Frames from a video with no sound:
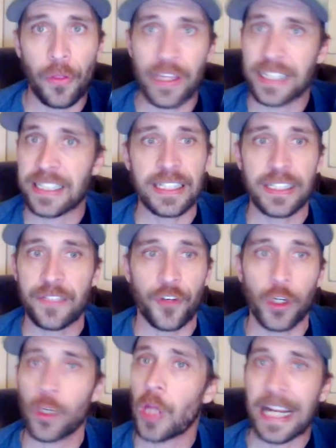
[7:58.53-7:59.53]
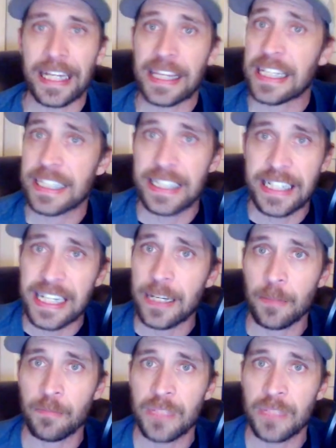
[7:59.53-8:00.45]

This is, for a lot of these teams,